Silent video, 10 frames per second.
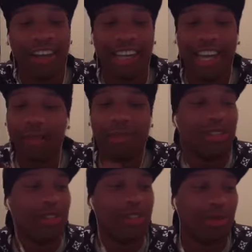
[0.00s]

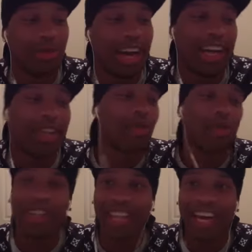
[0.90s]
elementary school, I didn't
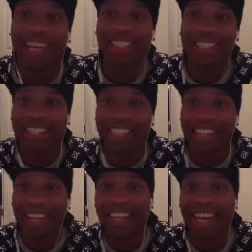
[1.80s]
realize that
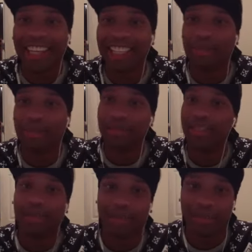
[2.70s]
Nelly had this big of an
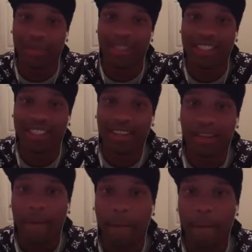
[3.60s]
influence.
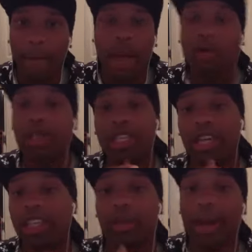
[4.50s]
How was
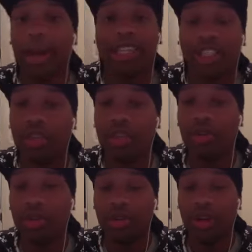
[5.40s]
Nelly impacting you,
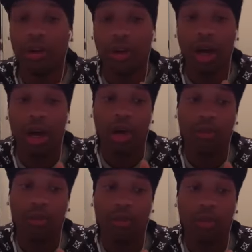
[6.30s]

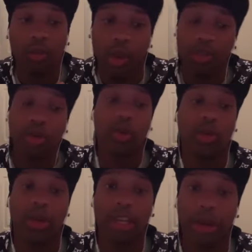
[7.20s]
while you were
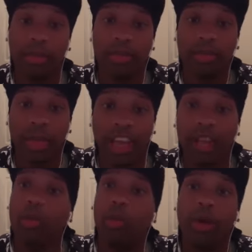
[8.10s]
growing up?
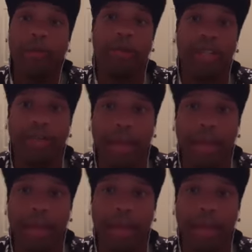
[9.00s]
And what really made